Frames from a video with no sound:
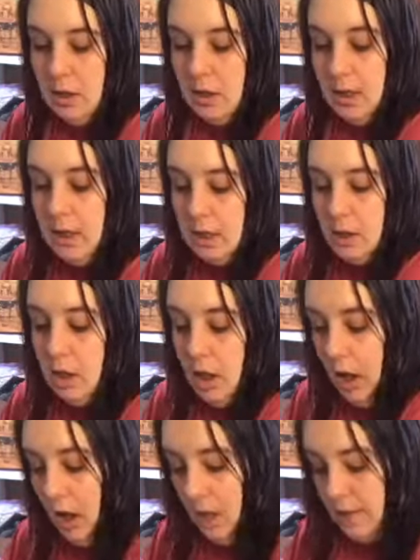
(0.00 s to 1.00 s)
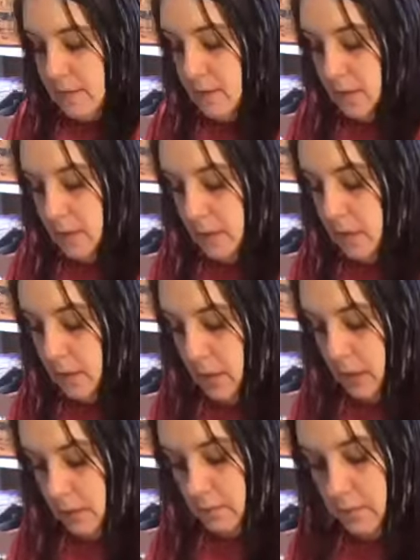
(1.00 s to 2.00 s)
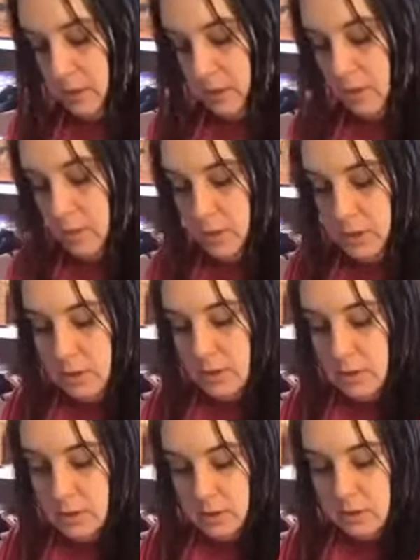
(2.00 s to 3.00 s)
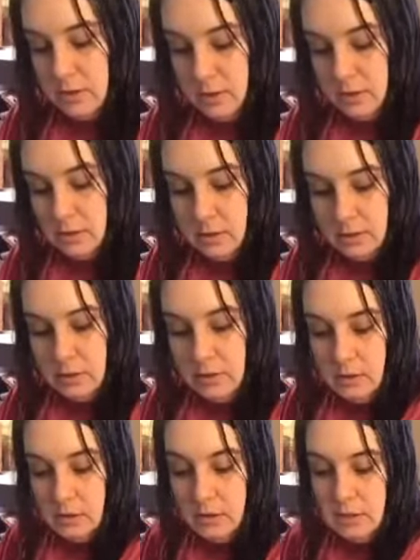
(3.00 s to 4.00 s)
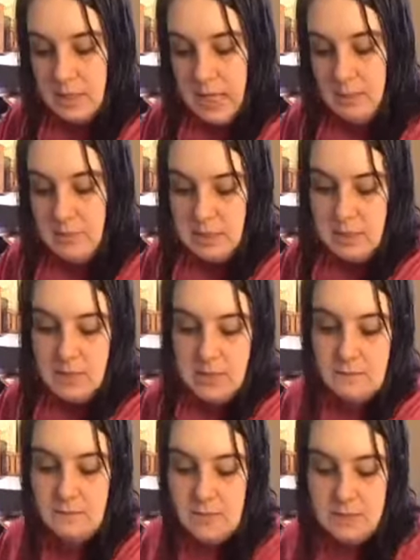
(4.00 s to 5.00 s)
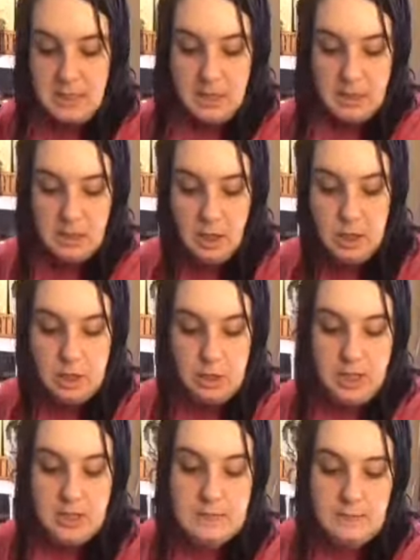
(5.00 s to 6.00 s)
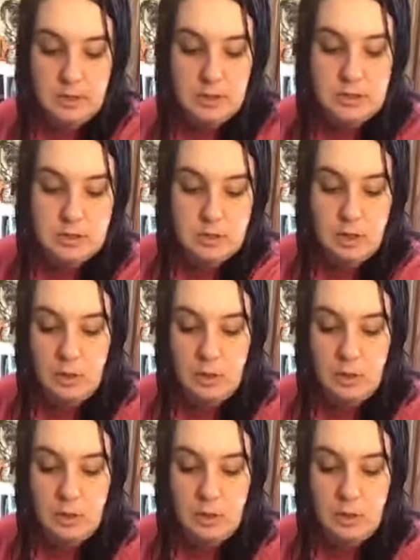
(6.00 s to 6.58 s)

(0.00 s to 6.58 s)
in cloth, which is same as us fuzzing our transfers. So